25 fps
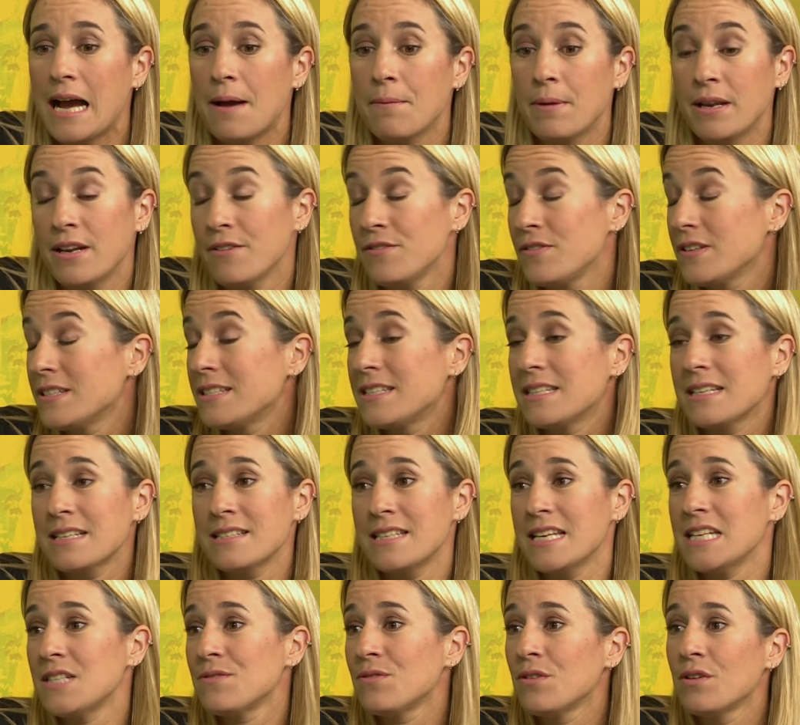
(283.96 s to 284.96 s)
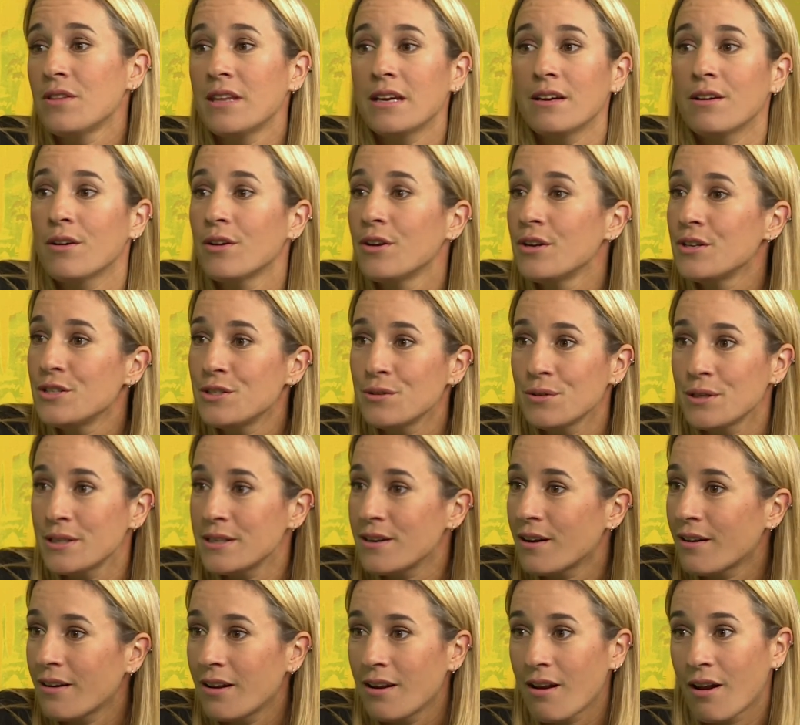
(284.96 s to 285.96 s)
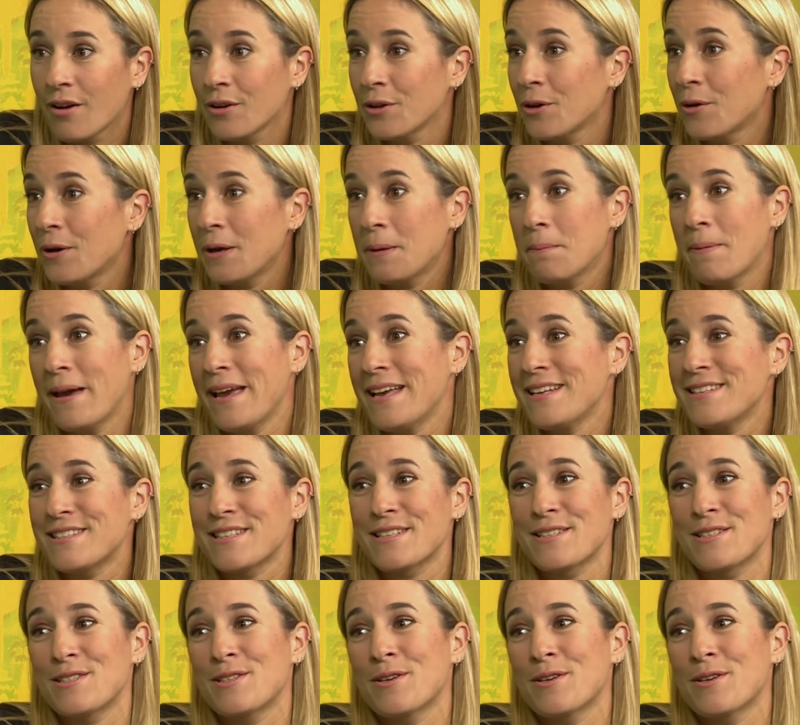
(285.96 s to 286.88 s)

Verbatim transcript: Um, and if it's successful, they're going to do it on an ongoing basis.